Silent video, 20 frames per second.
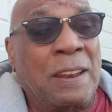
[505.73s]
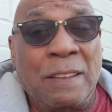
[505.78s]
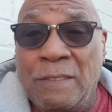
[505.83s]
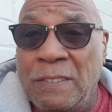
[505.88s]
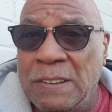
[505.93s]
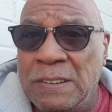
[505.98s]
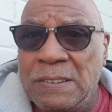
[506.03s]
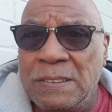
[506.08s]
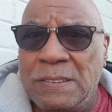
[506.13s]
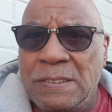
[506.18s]
of
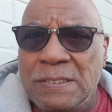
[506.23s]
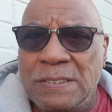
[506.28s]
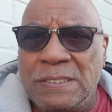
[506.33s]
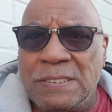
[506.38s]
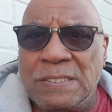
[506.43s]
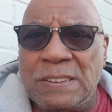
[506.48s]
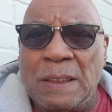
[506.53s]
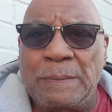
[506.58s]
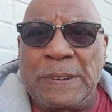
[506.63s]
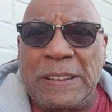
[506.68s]
in
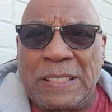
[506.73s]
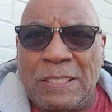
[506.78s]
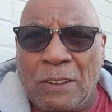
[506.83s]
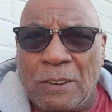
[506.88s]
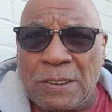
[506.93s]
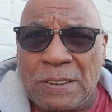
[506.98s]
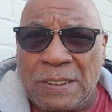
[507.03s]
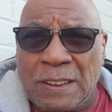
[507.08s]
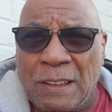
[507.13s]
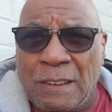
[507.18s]

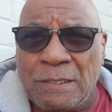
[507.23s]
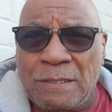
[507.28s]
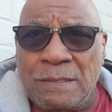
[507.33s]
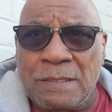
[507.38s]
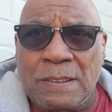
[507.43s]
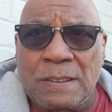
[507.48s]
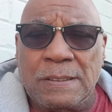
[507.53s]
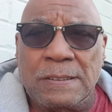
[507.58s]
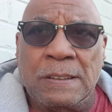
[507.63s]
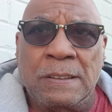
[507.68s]

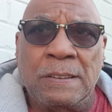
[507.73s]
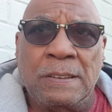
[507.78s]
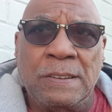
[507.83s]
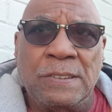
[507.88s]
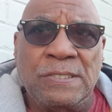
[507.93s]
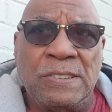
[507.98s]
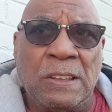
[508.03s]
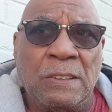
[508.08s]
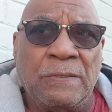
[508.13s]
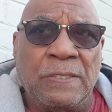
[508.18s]
semi-lockdown,
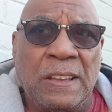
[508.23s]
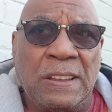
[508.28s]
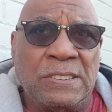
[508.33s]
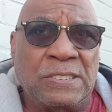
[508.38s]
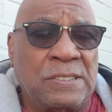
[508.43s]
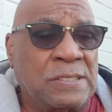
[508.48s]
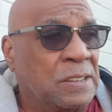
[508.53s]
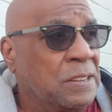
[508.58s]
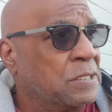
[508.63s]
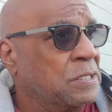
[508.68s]

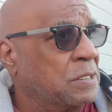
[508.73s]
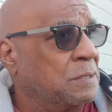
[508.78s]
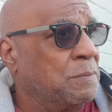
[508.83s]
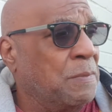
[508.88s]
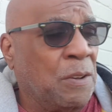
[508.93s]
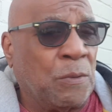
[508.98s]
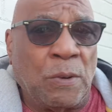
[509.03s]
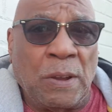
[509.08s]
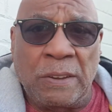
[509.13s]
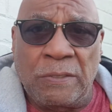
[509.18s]
self-isolated.
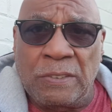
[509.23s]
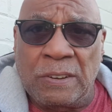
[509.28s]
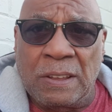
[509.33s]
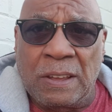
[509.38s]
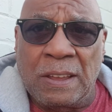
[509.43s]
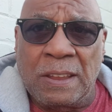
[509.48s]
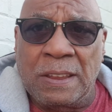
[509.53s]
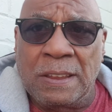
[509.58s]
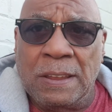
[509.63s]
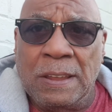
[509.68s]
My wife and
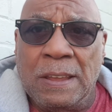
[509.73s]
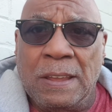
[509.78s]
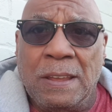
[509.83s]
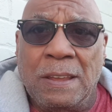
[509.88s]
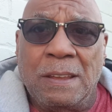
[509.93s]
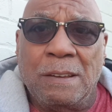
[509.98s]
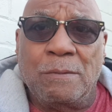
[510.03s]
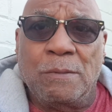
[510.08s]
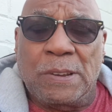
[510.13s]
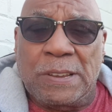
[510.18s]
I,
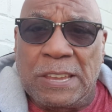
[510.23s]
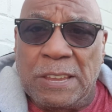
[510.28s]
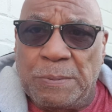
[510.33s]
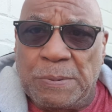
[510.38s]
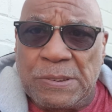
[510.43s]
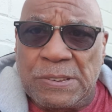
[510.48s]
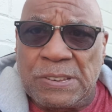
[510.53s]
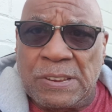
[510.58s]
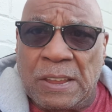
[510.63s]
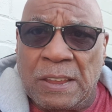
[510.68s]
we're
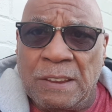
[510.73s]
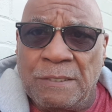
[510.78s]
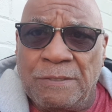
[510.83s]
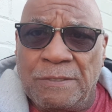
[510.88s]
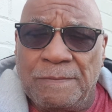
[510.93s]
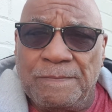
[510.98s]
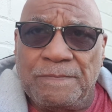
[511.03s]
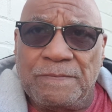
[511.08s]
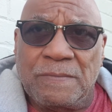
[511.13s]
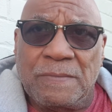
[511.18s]
keeping
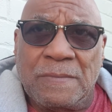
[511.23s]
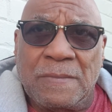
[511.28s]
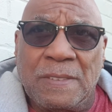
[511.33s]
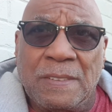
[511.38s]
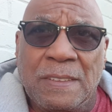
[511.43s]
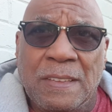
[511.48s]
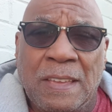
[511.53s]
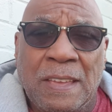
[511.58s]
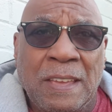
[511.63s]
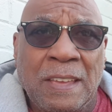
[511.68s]
safe
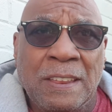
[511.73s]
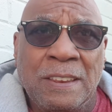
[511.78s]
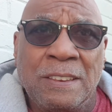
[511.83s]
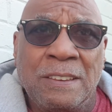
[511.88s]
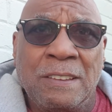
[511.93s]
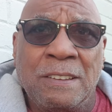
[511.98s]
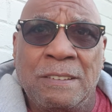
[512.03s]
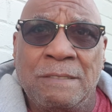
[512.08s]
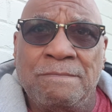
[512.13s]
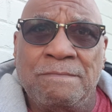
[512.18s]

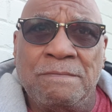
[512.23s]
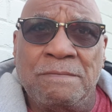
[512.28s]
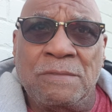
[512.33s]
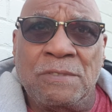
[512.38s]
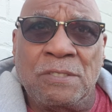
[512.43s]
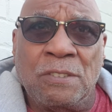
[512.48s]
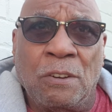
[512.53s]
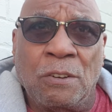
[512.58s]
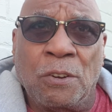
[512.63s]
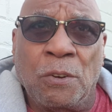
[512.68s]
and
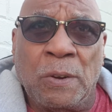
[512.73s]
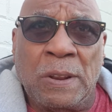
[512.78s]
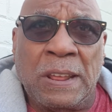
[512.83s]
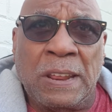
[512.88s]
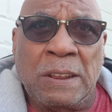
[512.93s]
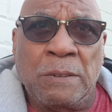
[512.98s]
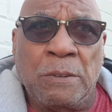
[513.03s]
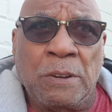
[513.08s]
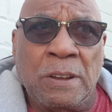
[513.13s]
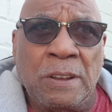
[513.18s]
not going
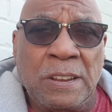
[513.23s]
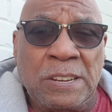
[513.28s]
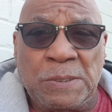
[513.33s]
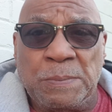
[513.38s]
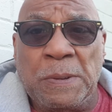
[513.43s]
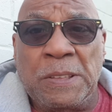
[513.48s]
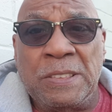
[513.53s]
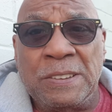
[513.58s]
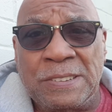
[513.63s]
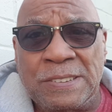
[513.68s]
anywhere. It's
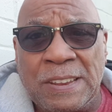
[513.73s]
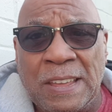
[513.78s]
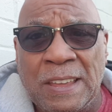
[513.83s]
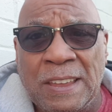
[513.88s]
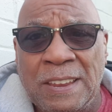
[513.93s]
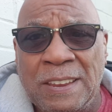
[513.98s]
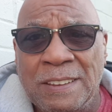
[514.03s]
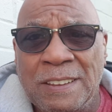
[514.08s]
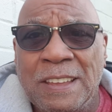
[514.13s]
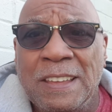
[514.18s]
Mother's
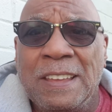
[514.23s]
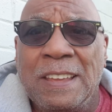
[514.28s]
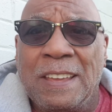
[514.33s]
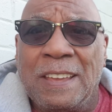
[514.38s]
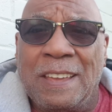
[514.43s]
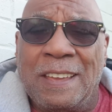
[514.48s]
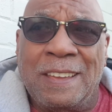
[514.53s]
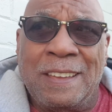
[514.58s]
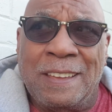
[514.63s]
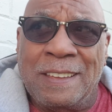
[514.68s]
Day,
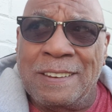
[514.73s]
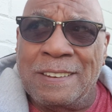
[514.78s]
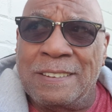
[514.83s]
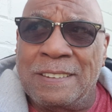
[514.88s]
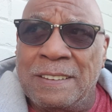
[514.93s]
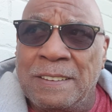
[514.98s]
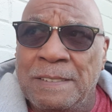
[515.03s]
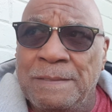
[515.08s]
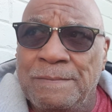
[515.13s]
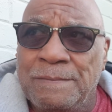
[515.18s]

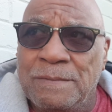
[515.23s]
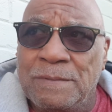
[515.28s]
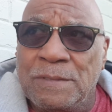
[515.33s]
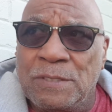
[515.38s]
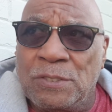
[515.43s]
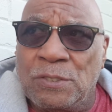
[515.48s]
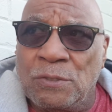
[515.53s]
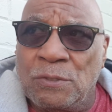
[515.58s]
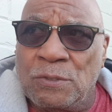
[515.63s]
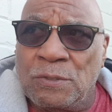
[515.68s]
and
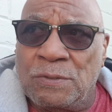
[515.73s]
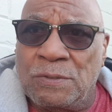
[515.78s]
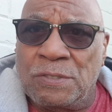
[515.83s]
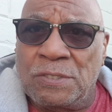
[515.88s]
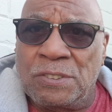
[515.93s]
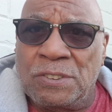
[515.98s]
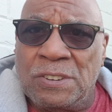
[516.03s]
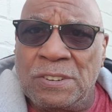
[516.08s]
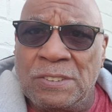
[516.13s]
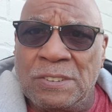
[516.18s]
so
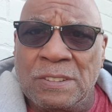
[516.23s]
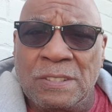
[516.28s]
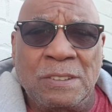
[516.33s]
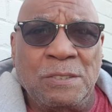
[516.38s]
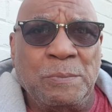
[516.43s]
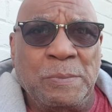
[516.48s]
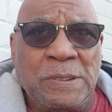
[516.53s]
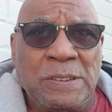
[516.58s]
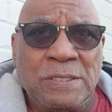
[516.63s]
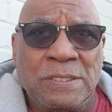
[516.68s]
she's a
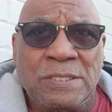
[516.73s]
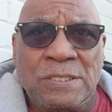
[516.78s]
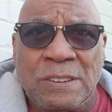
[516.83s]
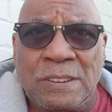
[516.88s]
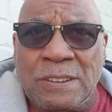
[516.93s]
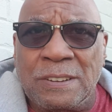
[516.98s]
little bit